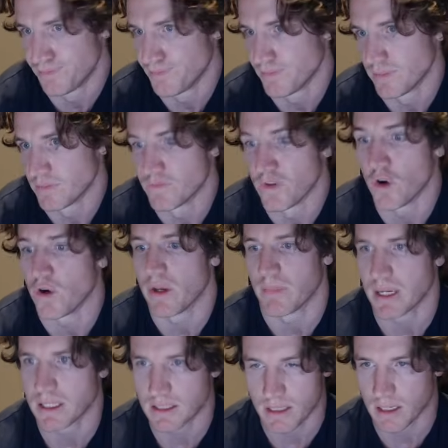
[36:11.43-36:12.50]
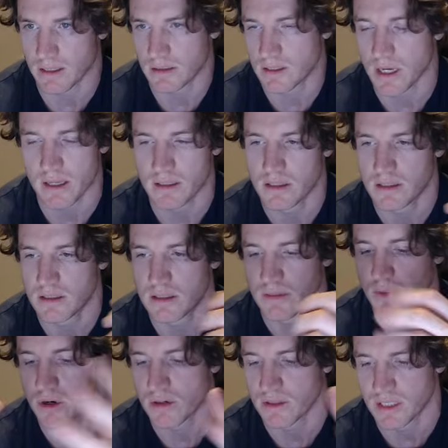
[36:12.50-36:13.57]
voting, basically.
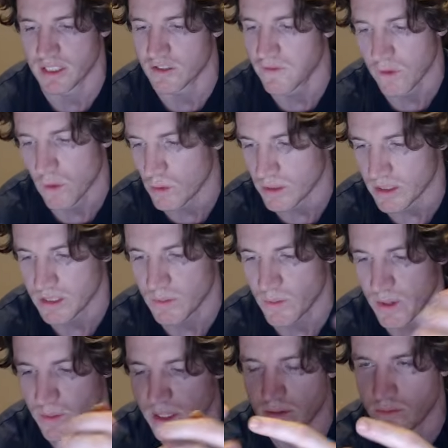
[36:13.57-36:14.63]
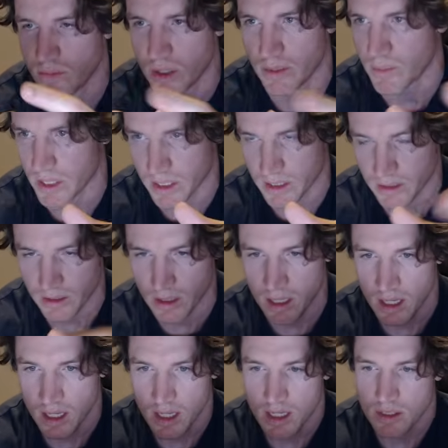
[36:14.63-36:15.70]
Democracy is flawed in this way. We can predict it.
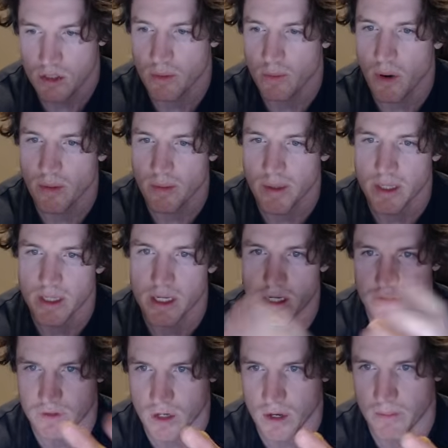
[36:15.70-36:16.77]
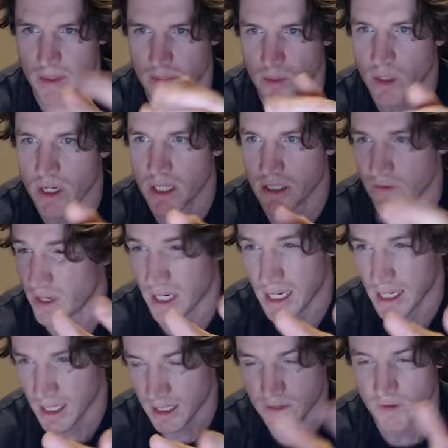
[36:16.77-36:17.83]
So the probability of certain people winning is very
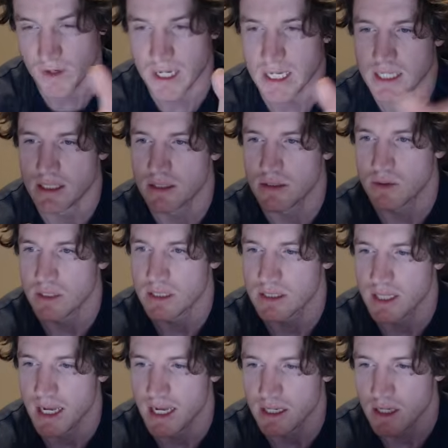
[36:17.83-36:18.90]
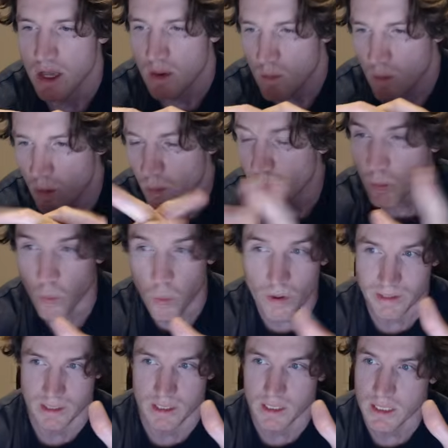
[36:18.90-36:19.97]
clear. It's very easy to understand. What we want to
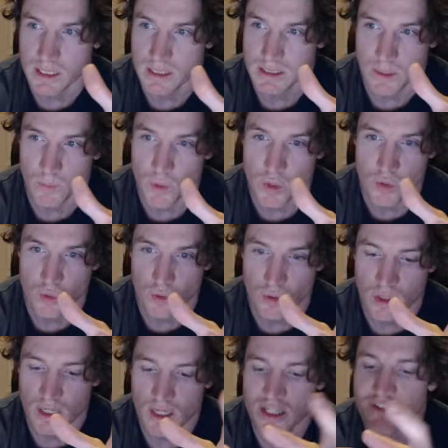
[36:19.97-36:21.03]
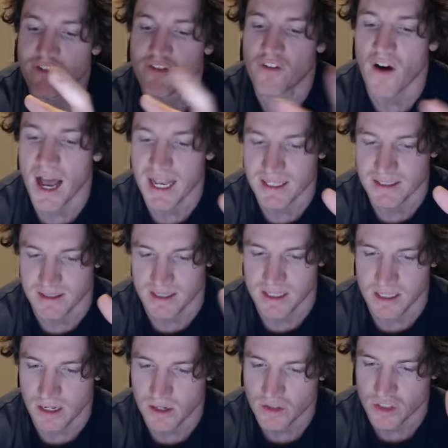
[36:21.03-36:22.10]
see is someone who defies this
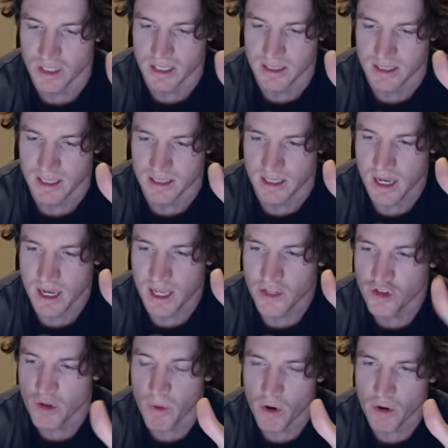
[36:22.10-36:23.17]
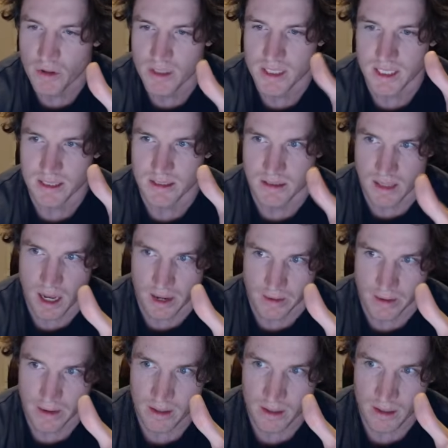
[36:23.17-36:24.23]
logic and says, democracy is
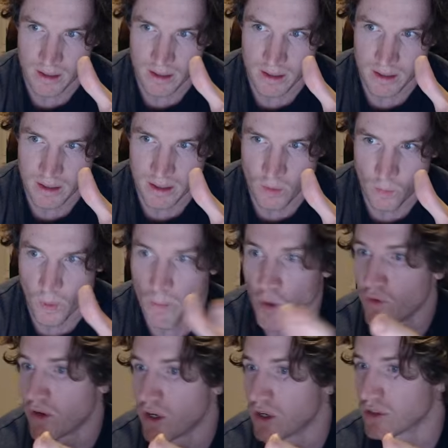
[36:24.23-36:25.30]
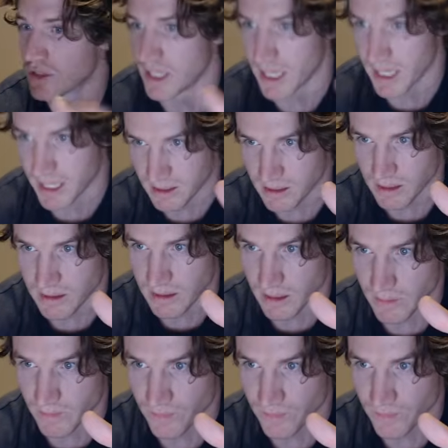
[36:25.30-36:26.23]
done. We're moving on to the next system.